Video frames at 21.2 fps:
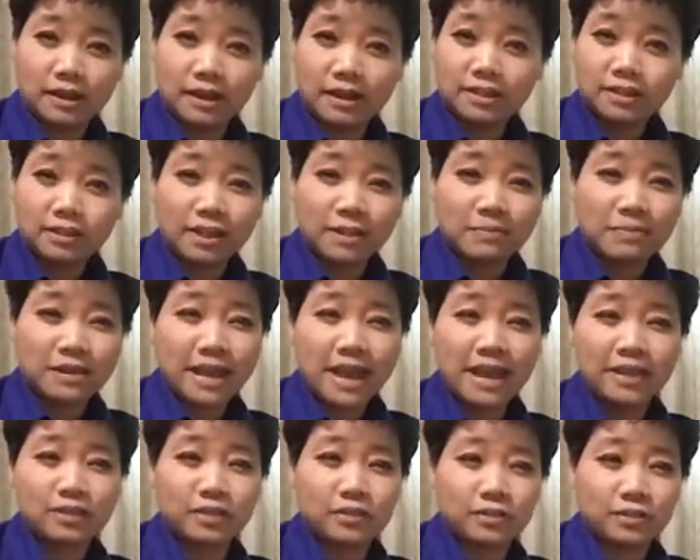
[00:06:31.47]
So let me
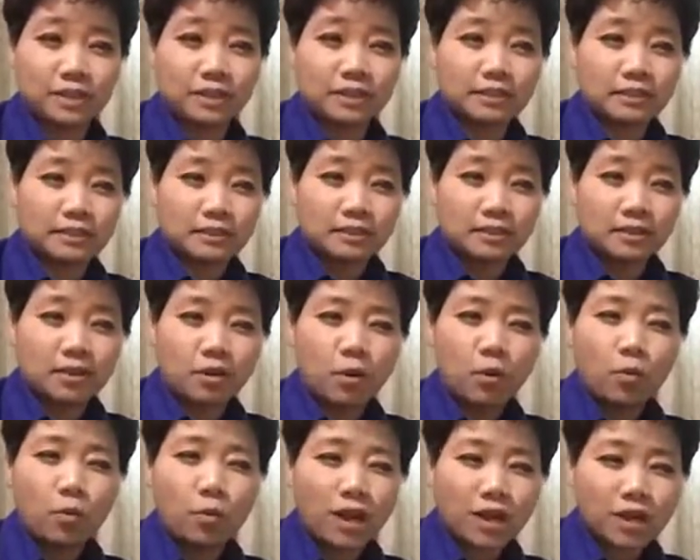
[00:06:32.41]
ask you this.
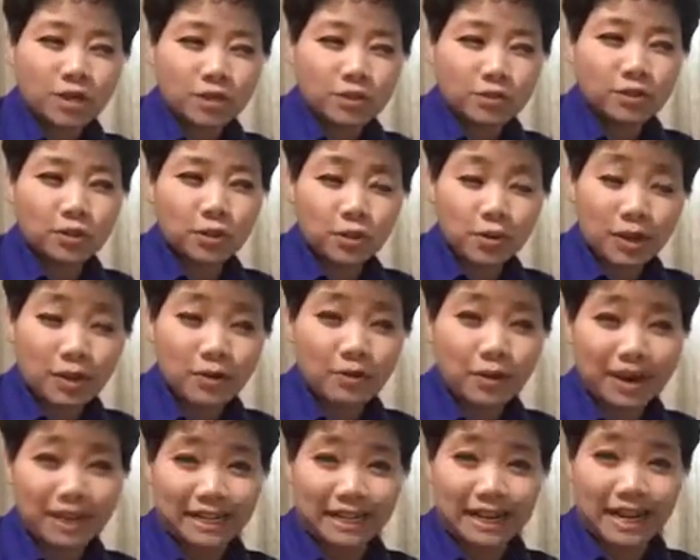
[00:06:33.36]
What are you doing
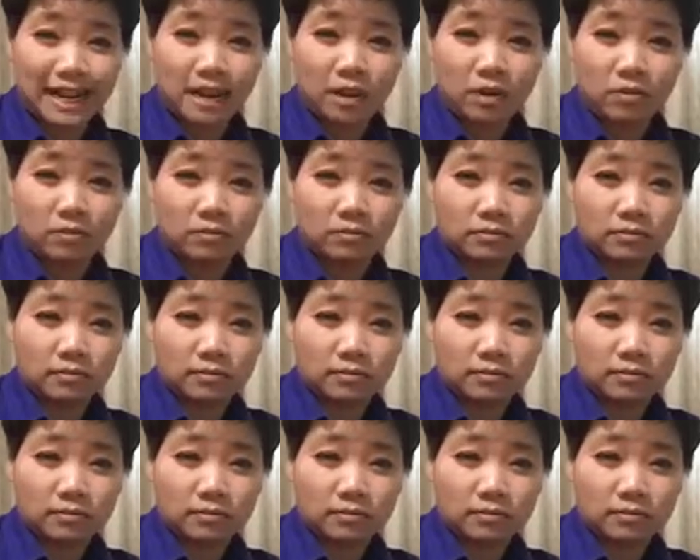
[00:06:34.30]
right now